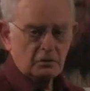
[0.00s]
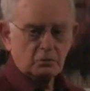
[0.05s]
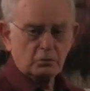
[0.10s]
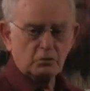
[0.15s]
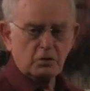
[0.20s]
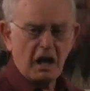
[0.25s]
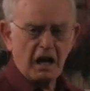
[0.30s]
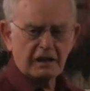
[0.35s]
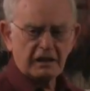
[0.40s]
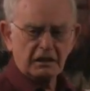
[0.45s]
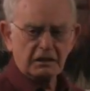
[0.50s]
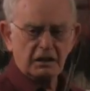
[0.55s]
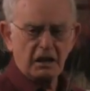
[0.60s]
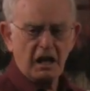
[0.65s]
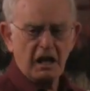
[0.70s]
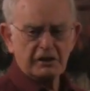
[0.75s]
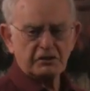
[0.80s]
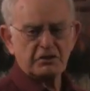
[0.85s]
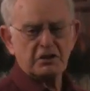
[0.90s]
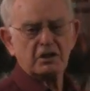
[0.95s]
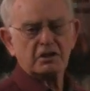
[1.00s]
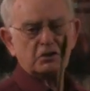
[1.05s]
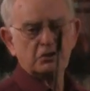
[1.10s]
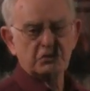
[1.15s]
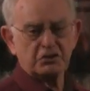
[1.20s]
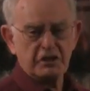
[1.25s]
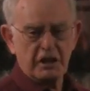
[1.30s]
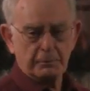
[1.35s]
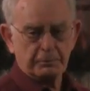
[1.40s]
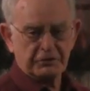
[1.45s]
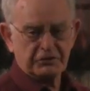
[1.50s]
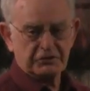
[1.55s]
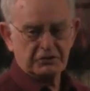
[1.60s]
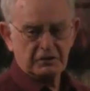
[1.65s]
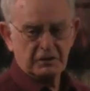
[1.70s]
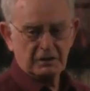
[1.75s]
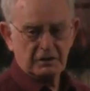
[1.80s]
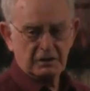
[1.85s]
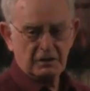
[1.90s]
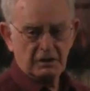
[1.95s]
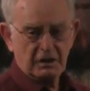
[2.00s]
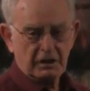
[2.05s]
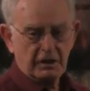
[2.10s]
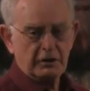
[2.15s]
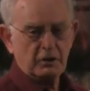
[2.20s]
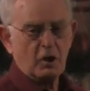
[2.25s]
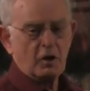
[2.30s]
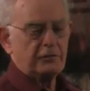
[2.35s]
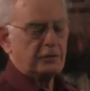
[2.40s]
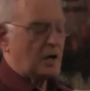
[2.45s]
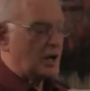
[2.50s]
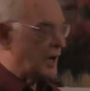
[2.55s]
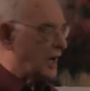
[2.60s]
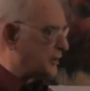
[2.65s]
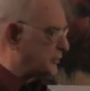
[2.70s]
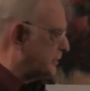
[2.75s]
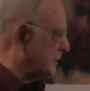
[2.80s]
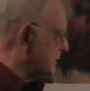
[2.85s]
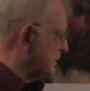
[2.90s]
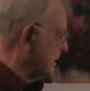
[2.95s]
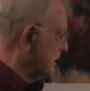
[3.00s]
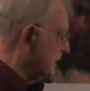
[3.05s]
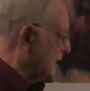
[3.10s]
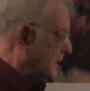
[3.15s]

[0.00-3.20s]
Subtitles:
rocket launch ships, and over 100